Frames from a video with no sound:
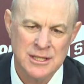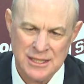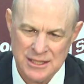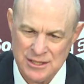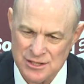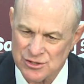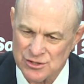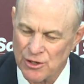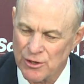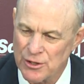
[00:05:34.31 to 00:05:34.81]

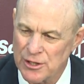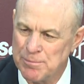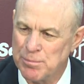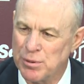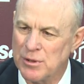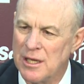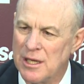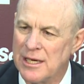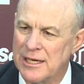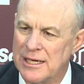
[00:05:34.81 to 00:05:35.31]
and started
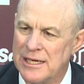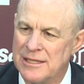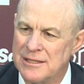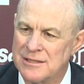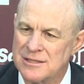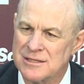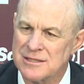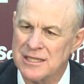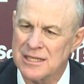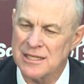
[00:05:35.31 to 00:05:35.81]
plugging
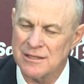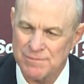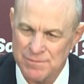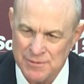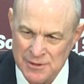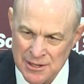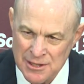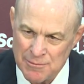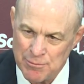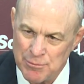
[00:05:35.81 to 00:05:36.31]
instead of
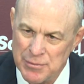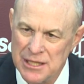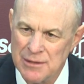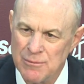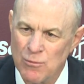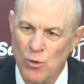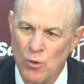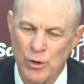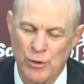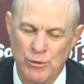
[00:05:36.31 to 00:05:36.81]
being
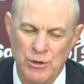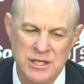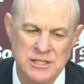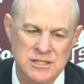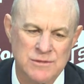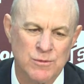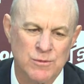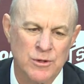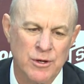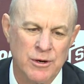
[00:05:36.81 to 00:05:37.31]
more
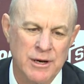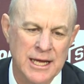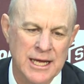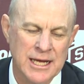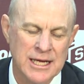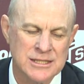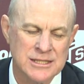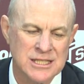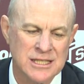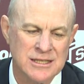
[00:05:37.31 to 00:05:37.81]
aggressive with our heads.